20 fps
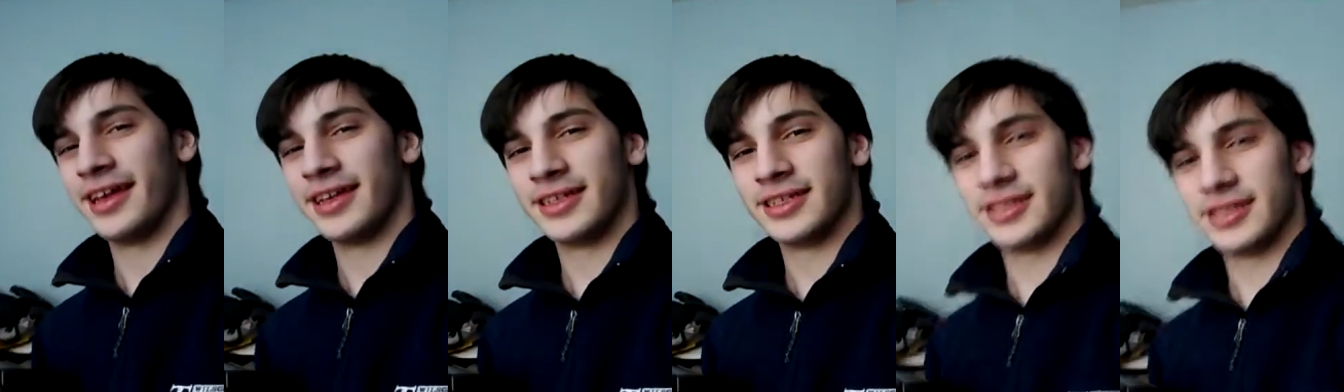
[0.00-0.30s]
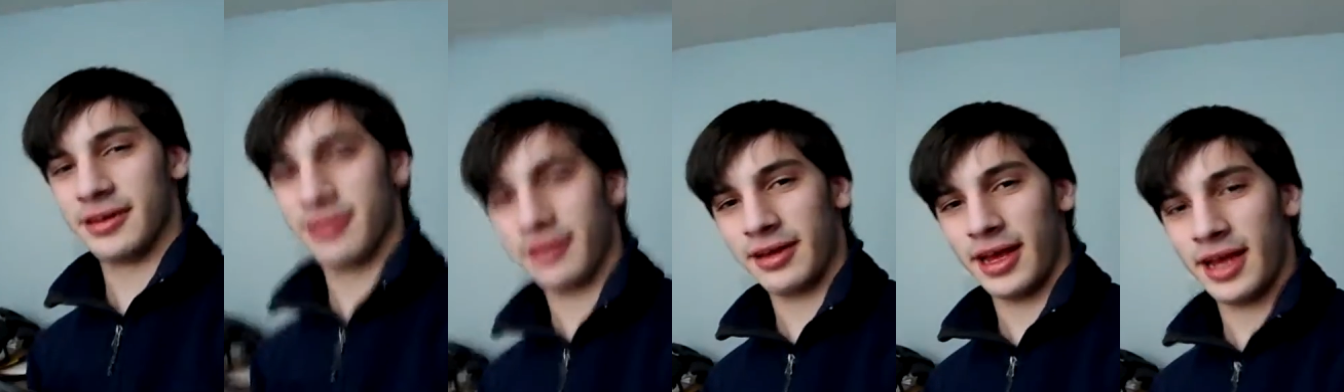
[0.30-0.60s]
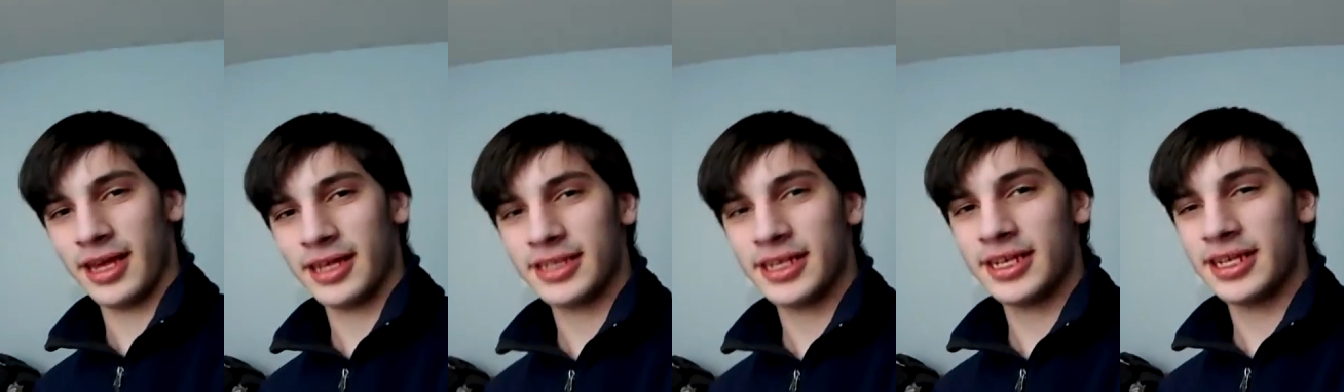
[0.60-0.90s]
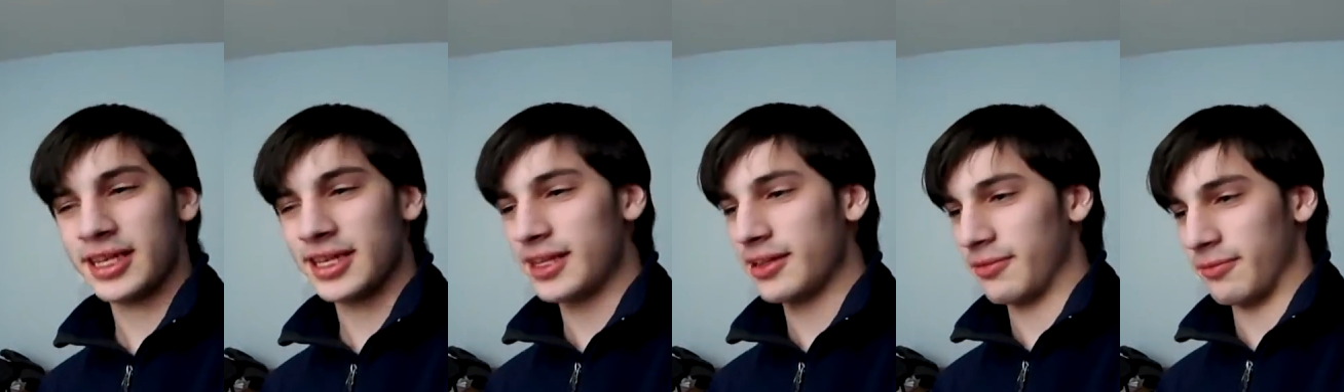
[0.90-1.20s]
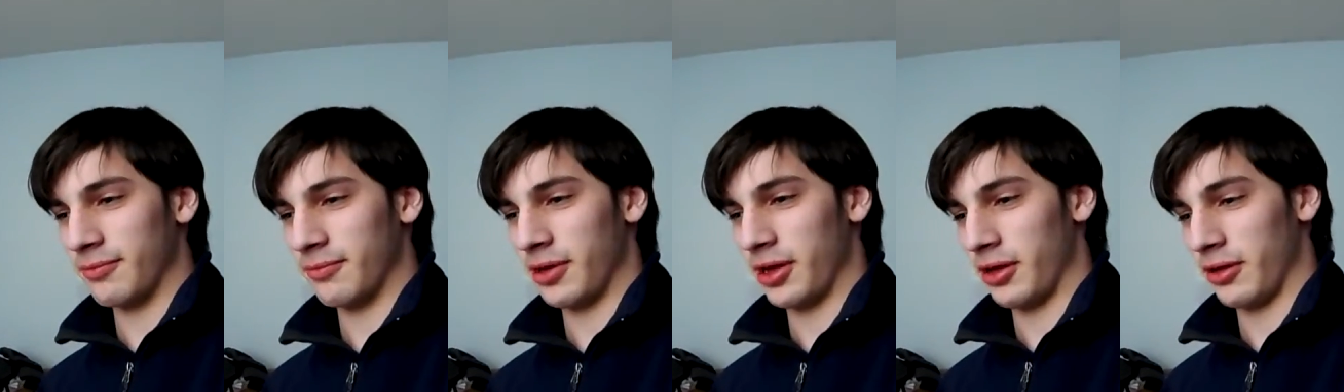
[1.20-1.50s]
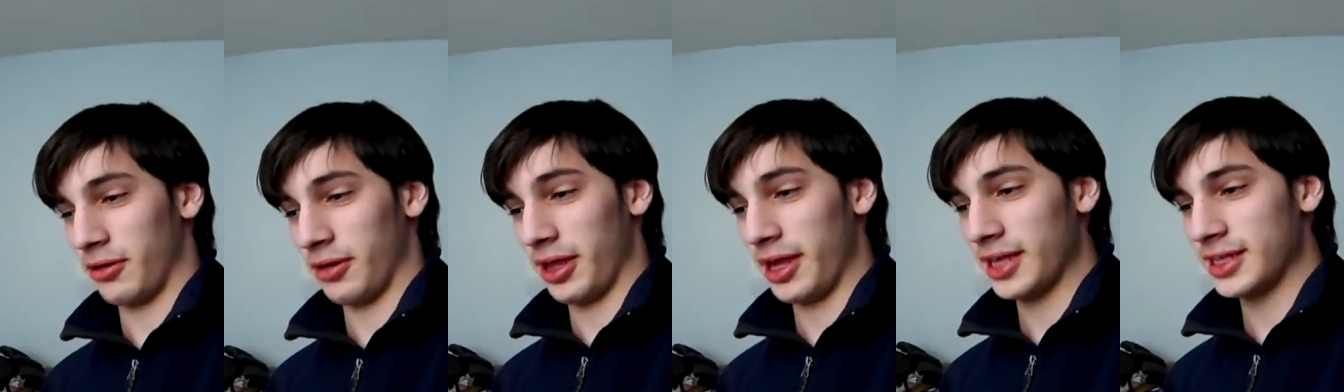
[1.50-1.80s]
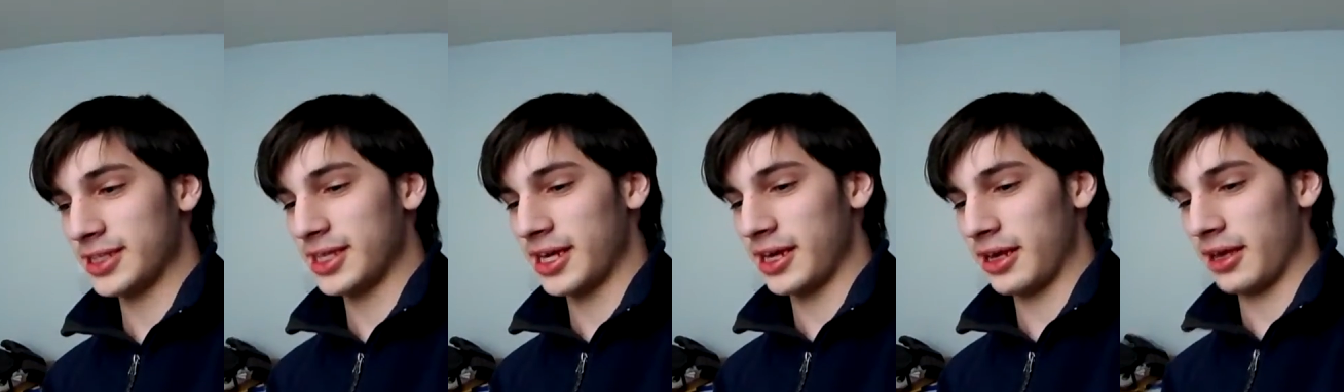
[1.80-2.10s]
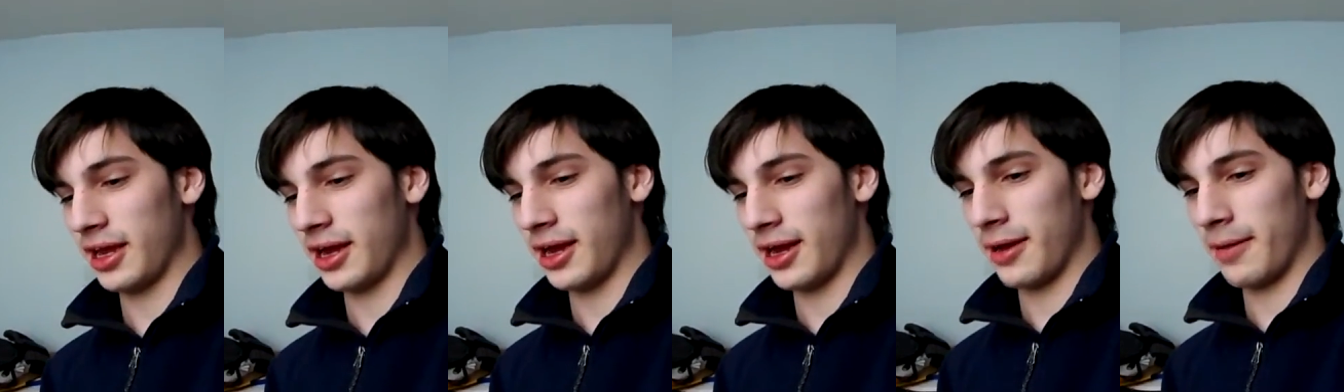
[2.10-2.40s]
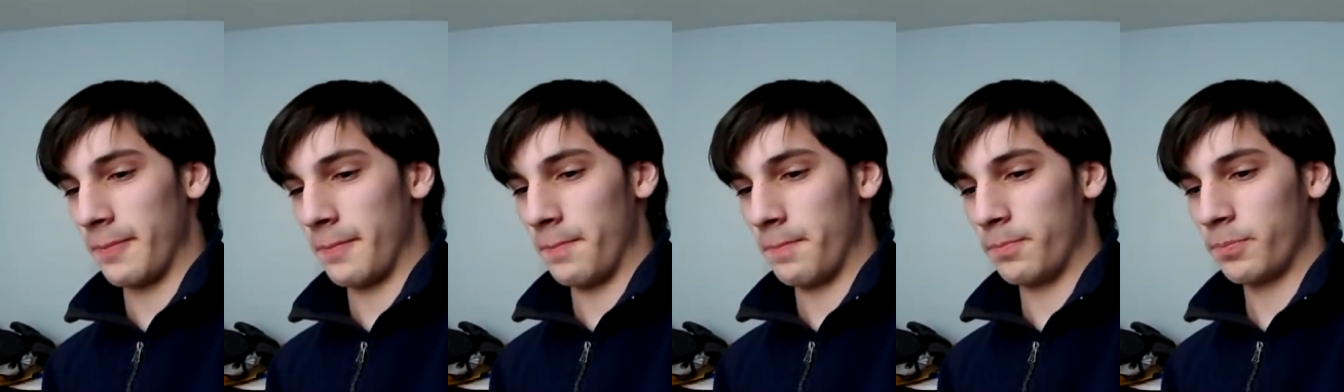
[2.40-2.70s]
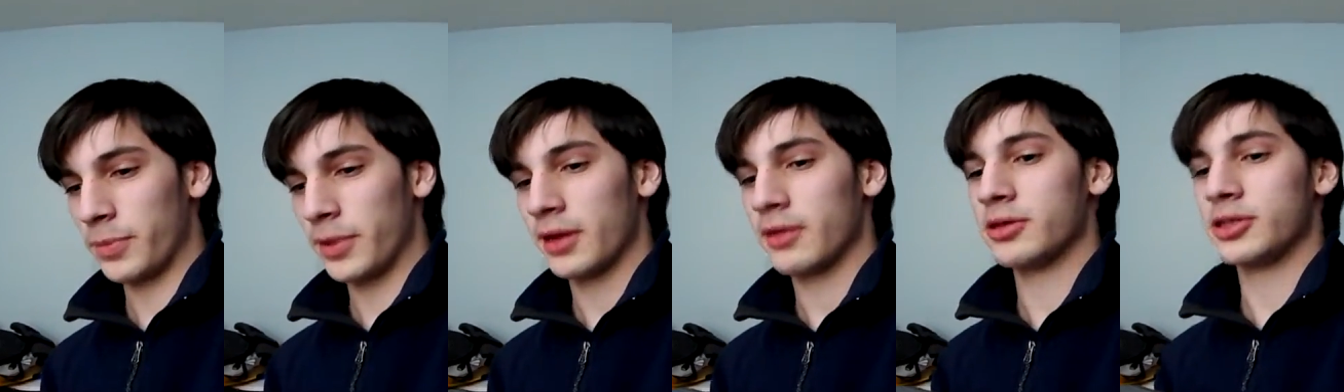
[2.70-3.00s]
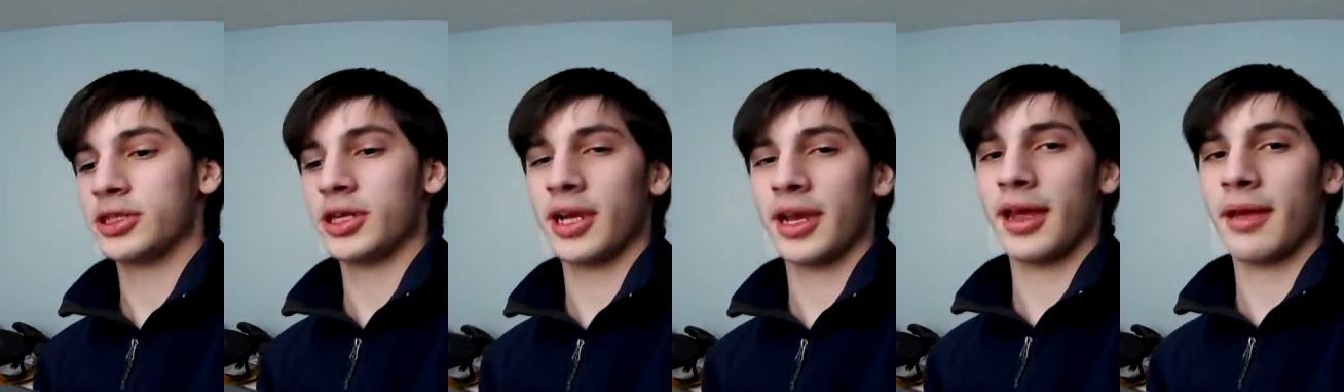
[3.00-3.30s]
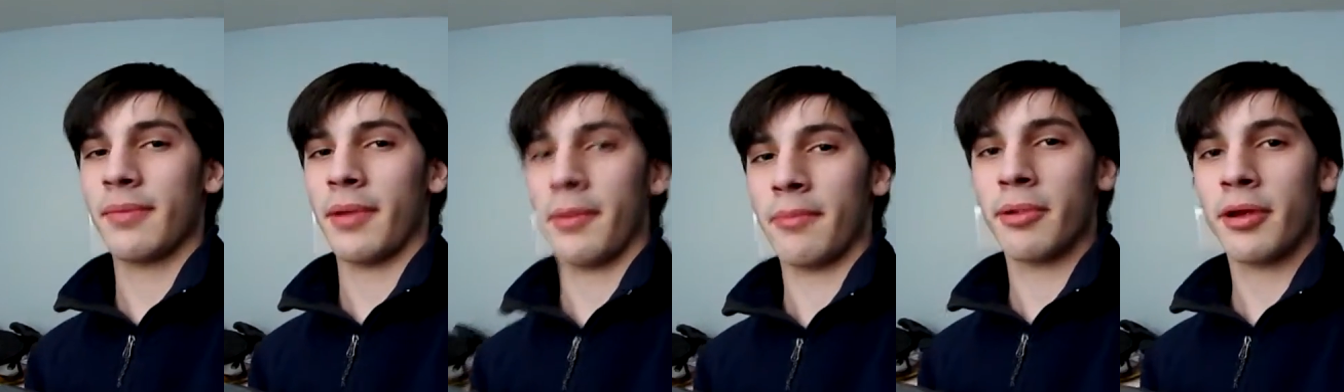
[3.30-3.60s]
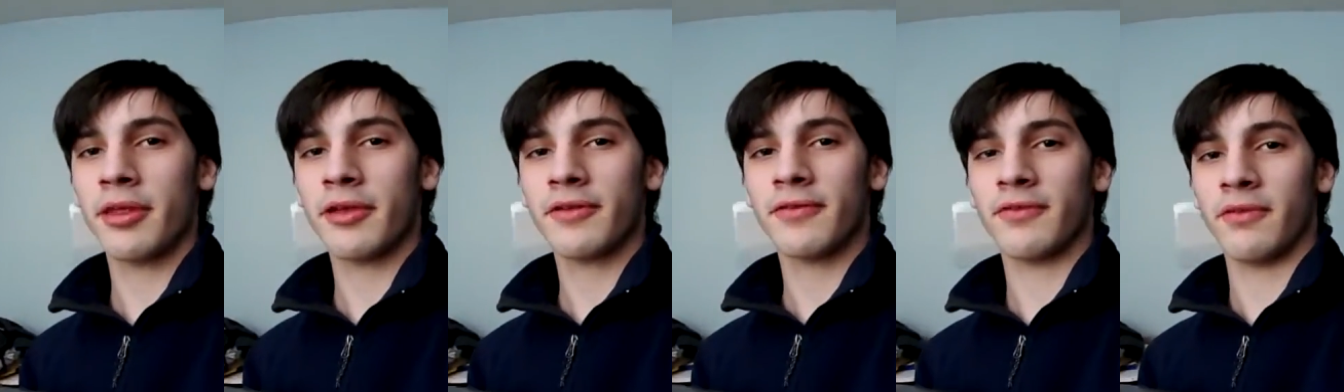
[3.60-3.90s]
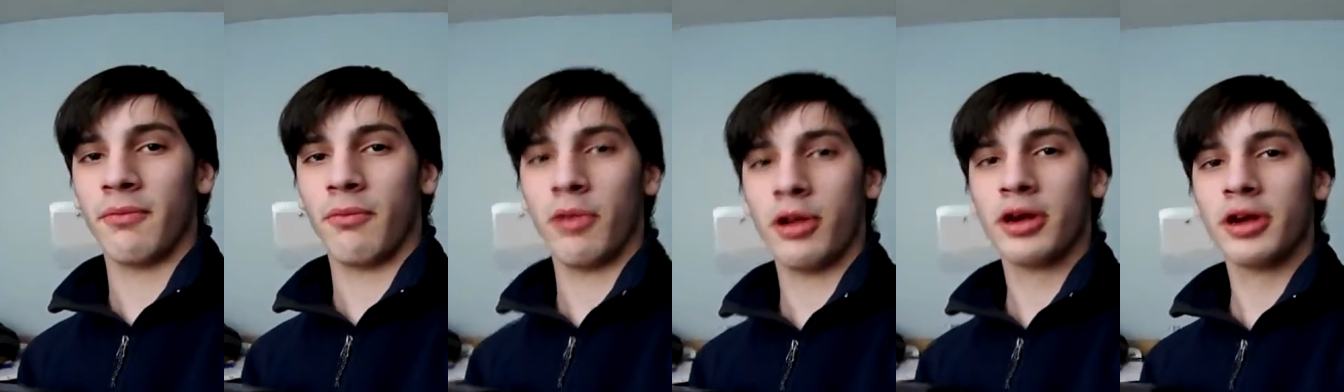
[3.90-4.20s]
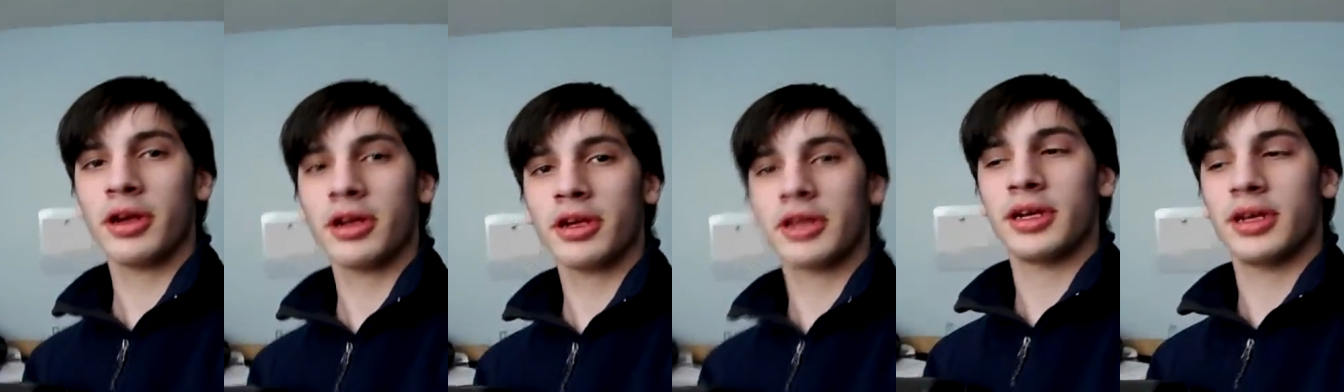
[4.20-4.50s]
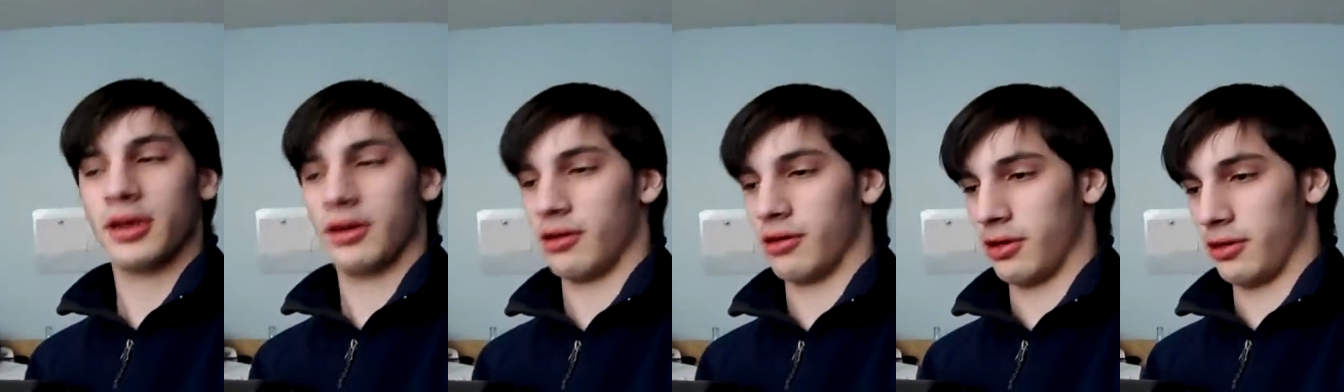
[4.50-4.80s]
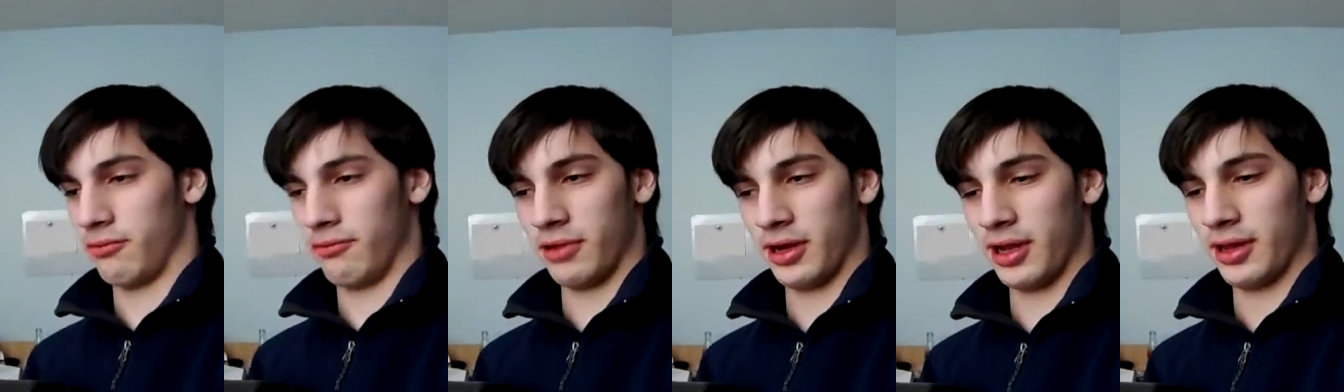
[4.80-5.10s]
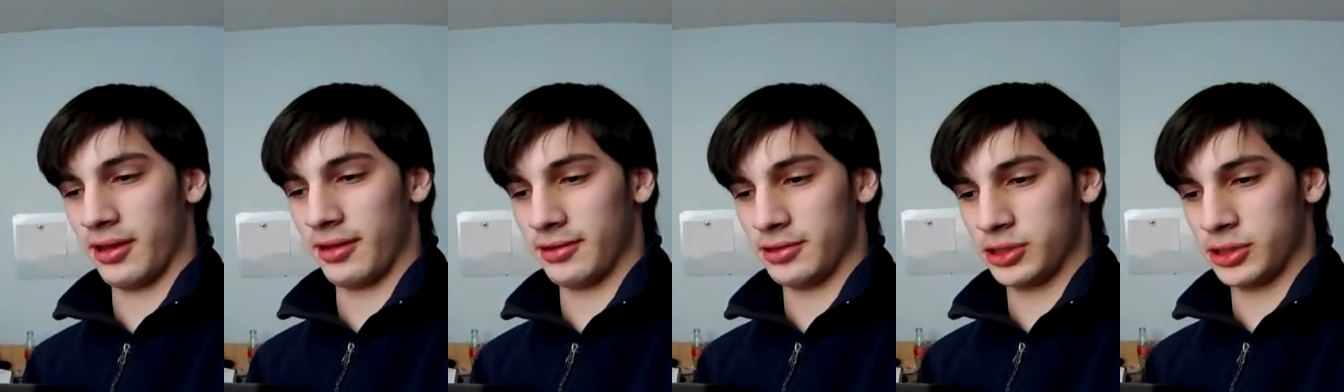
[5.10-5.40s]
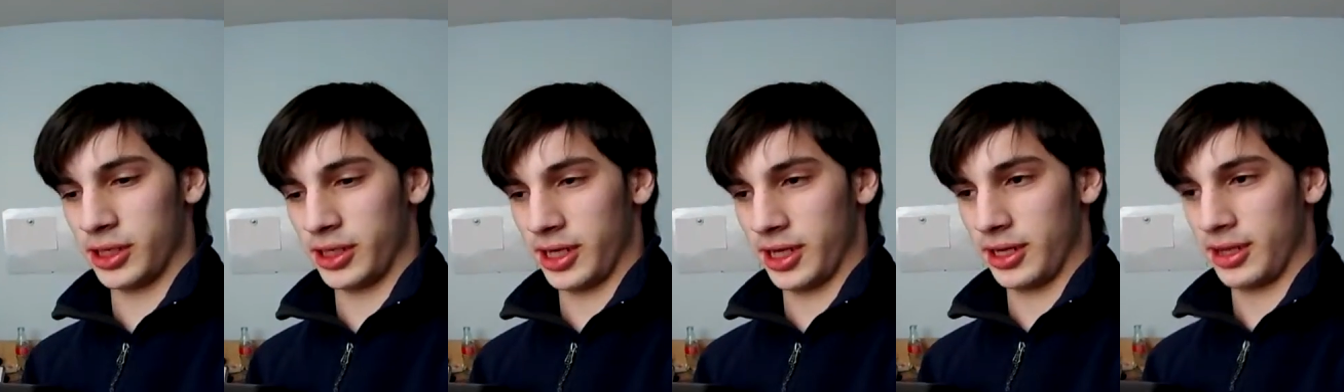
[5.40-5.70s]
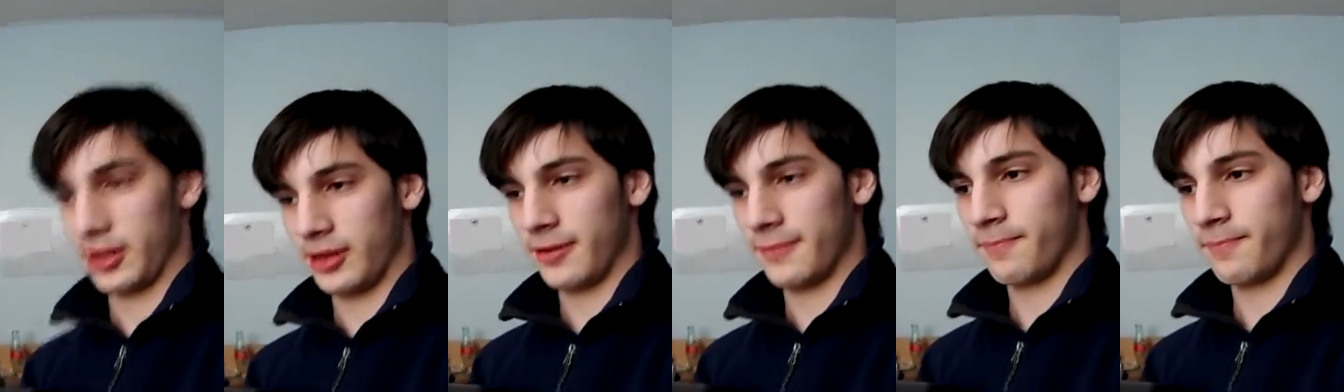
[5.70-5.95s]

so, as I did, well, as I um, was trying to get my brother from work, or, well, I was trying to